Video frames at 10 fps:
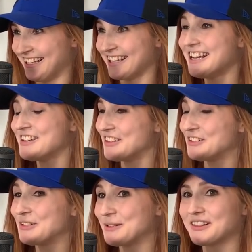Yeah.
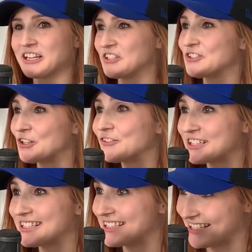They're doing like
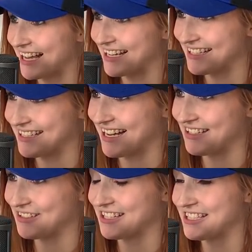service design
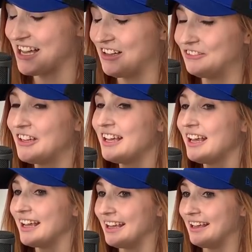style yeah. stuff.
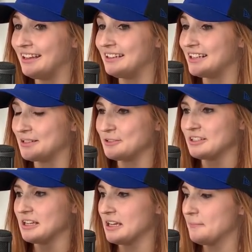And it
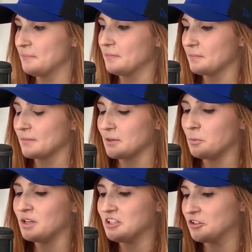was like,
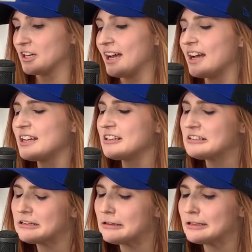what you're kind
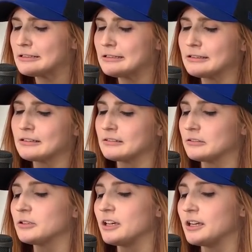of taught to,
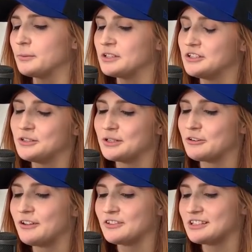okay, when you're doing
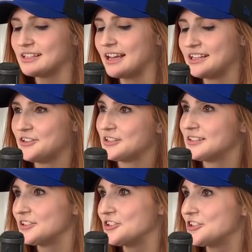graphic design, you
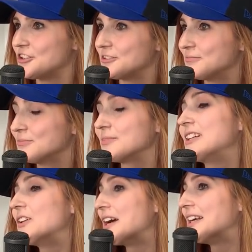consider your
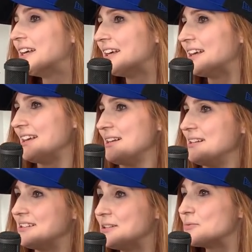client
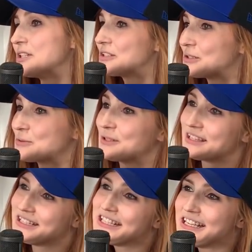and you research
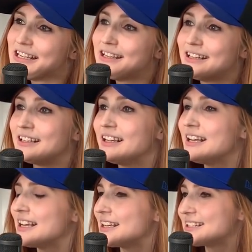what they need. And yep.
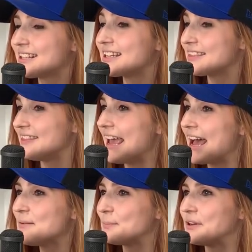it's like
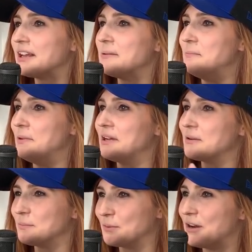that, but at a
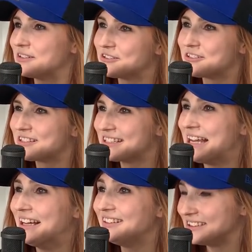bigger, broader
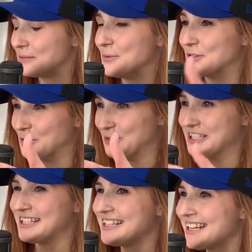scale. It's yep. more
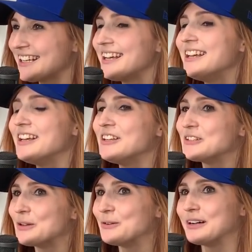holistic. Yep.
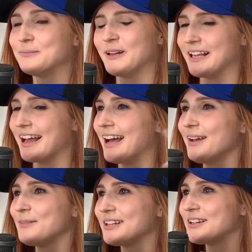So I'm like,
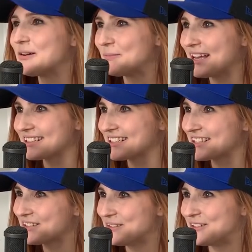I'm going to go back to
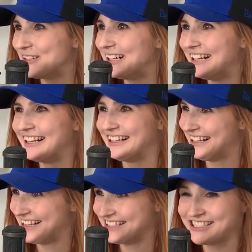school.
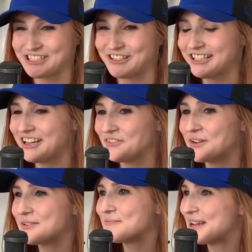And sure enough,
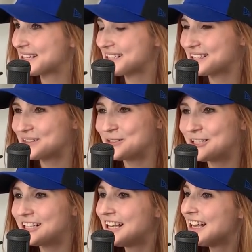I went back to
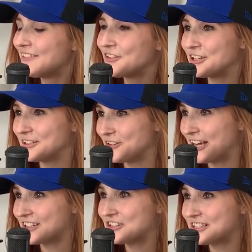school for
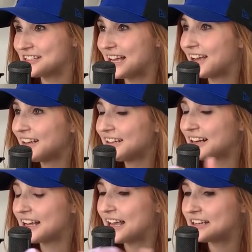interaction design
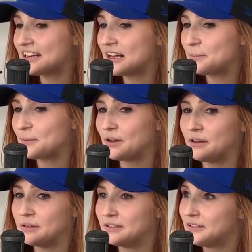and I ended up. Where
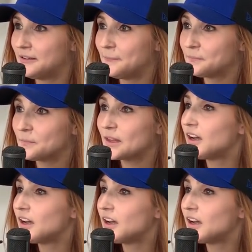did you go to school?